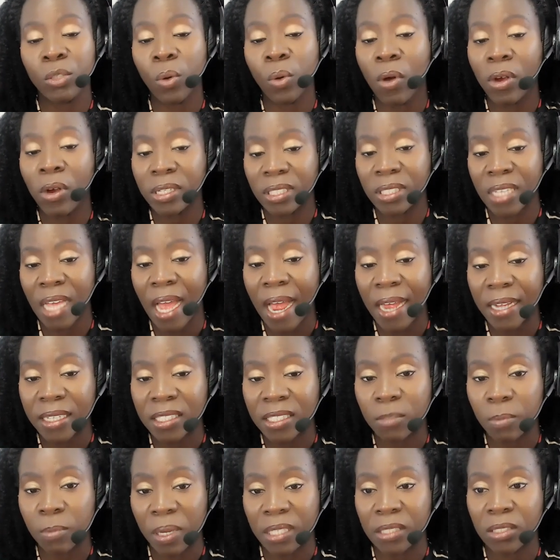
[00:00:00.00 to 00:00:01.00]
You are
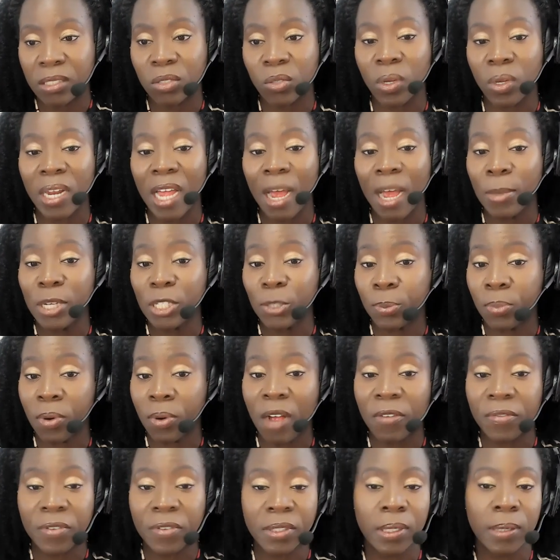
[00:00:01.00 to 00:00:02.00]
taxed based on how much
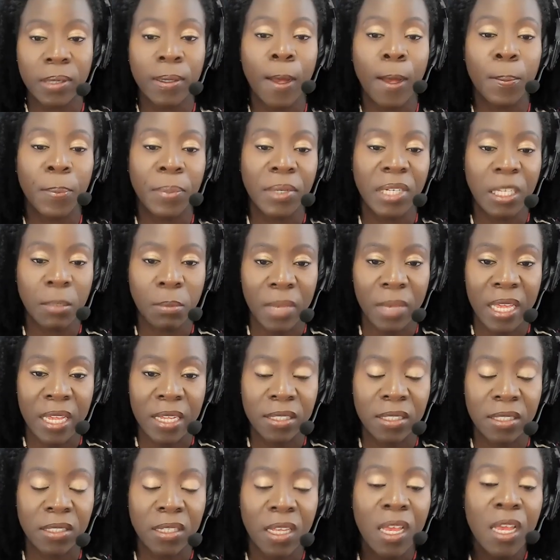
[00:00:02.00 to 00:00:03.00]
profit the company
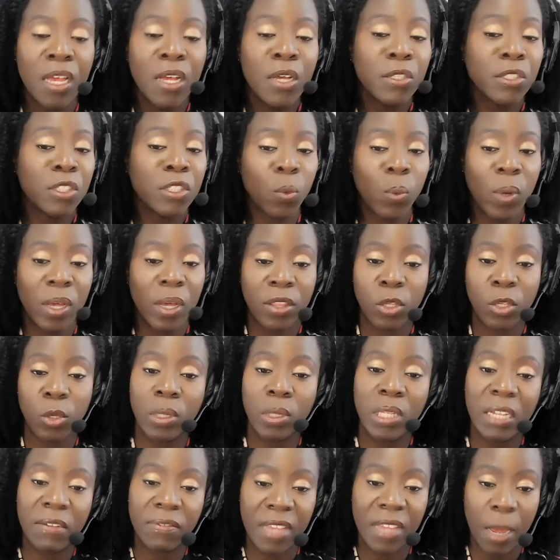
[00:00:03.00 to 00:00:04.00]
makes. So whether
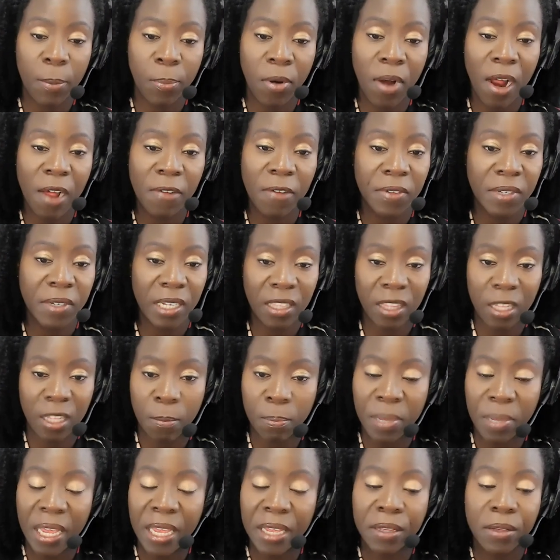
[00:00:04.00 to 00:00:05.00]
you leave that profit in the
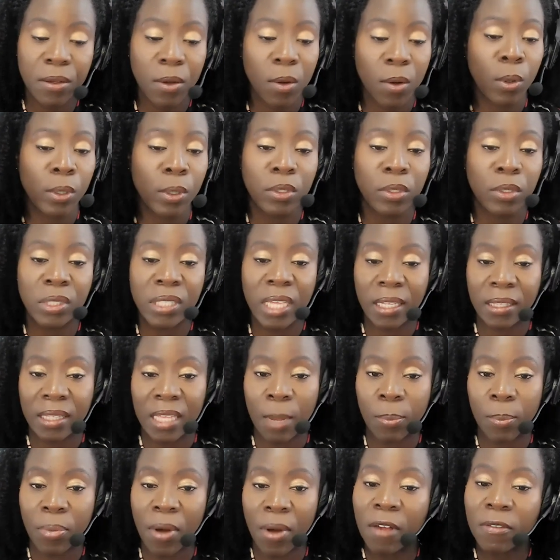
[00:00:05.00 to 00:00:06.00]
bank or you take
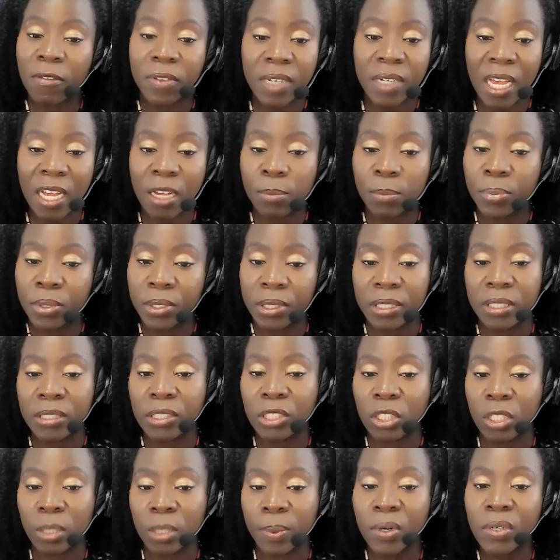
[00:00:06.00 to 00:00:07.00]
that profit out and put it
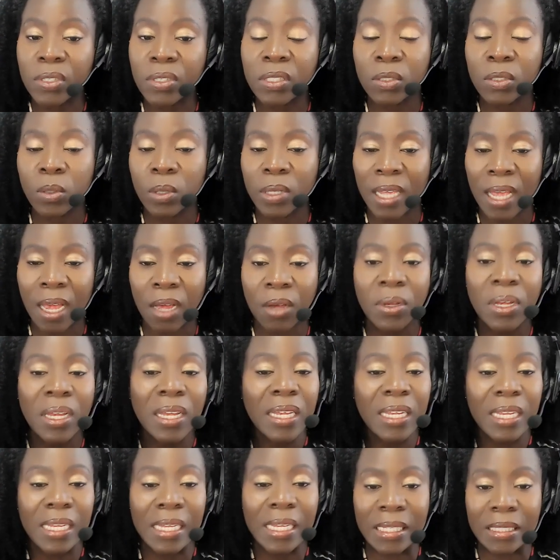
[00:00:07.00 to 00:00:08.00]
into your personal account,
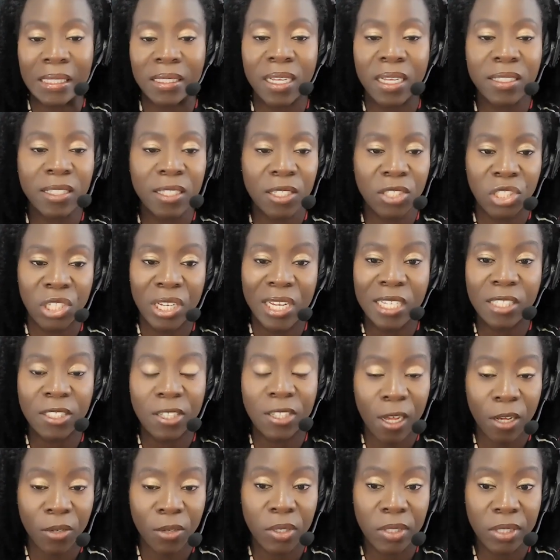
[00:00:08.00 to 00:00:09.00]
it doesn't
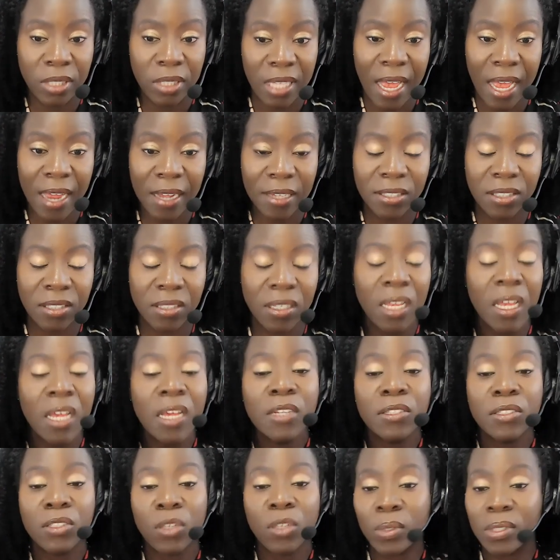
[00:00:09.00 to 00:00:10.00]
change how you're taxed.
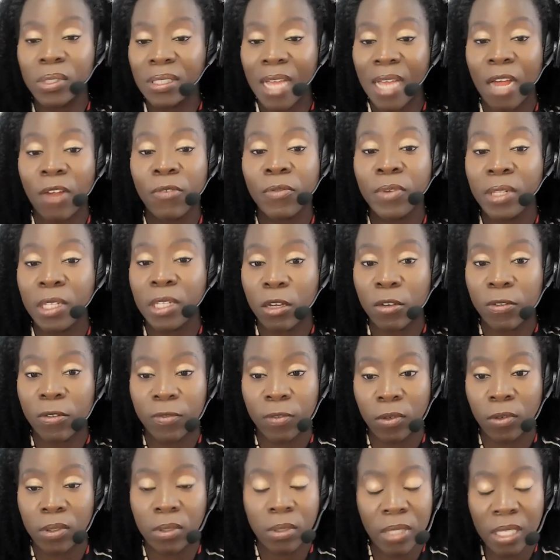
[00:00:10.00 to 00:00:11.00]
So it's not really
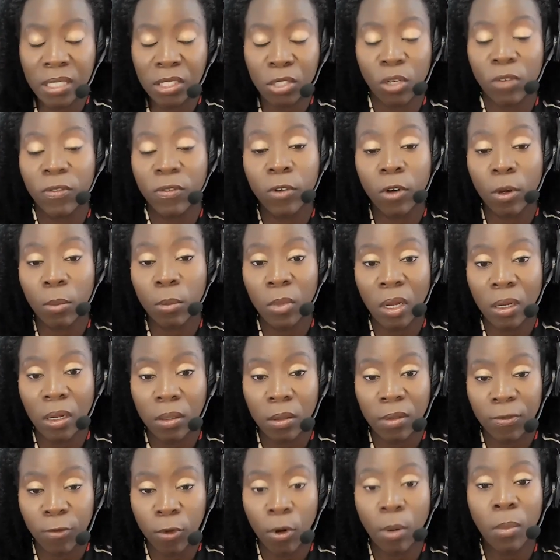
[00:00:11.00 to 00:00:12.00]
there's no
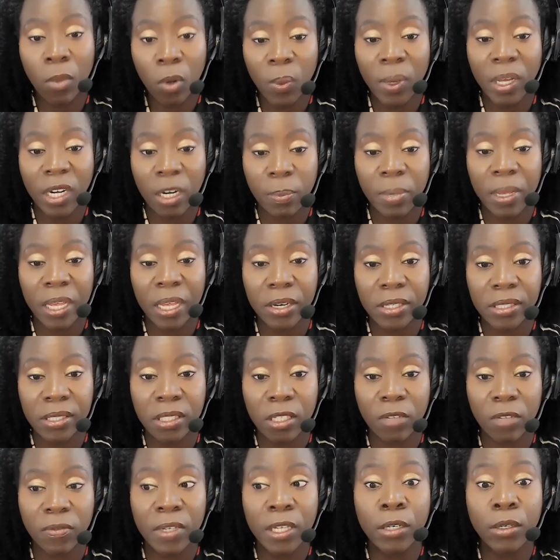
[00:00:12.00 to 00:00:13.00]
formal way to pay
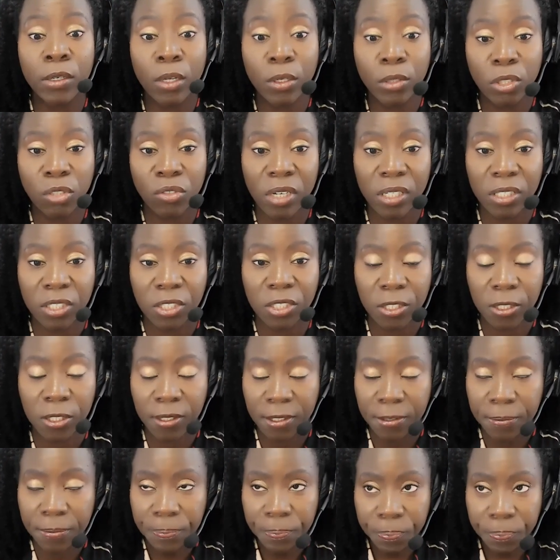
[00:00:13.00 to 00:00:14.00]
yourself in those
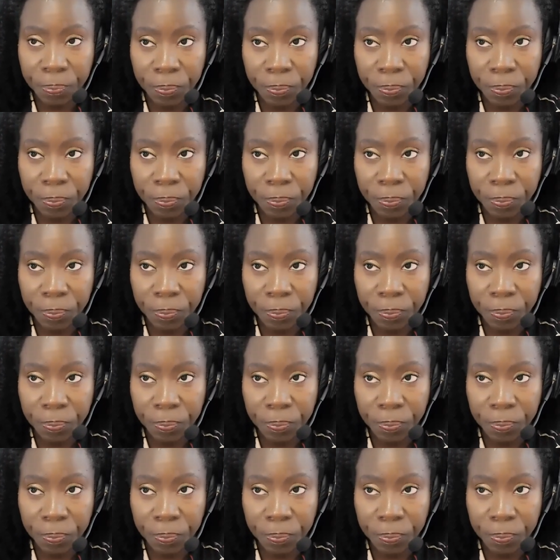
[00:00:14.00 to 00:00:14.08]
structures.